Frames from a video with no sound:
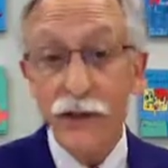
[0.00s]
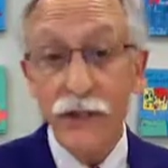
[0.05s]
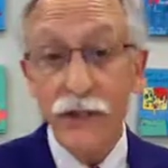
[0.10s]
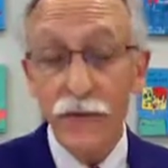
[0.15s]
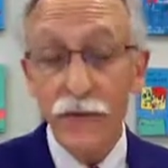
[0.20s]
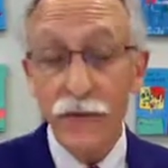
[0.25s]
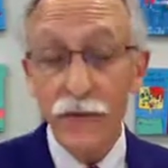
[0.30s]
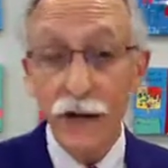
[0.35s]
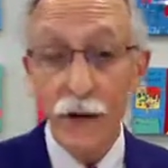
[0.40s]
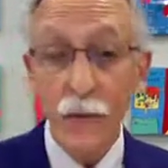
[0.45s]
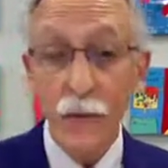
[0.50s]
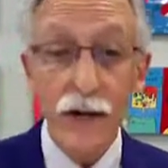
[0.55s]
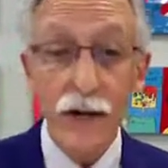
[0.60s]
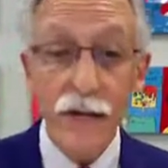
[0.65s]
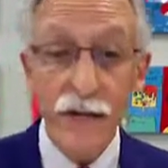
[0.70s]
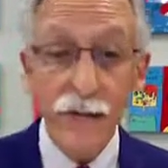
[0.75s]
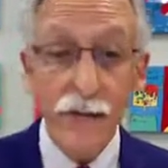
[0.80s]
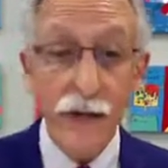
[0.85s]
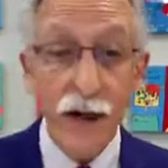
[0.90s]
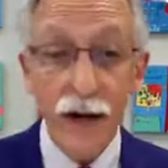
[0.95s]
71.
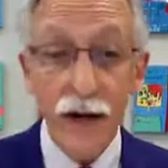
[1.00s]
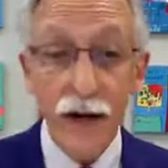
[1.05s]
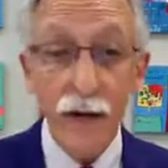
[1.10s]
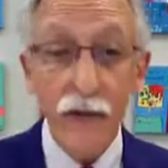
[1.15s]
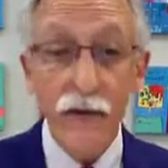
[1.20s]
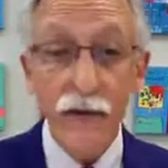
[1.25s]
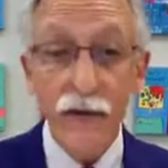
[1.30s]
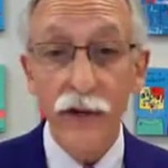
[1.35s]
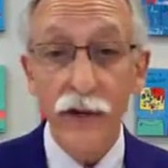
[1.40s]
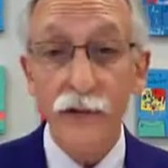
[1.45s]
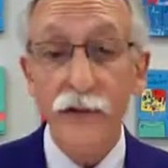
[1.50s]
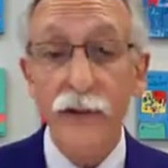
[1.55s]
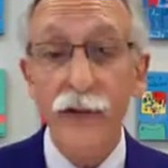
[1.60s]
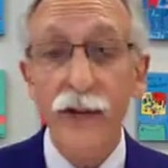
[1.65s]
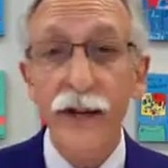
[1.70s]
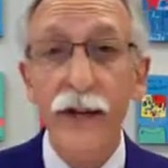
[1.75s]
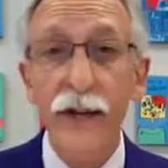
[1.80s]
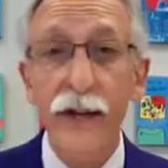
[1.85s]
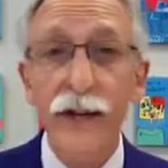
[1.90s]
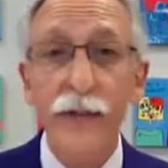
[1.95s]
He's dying of 3 different
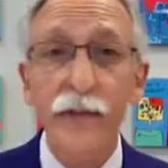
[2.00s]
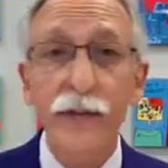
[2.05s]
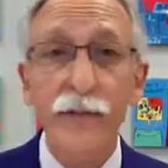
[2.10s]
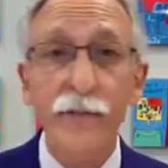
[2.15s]
things.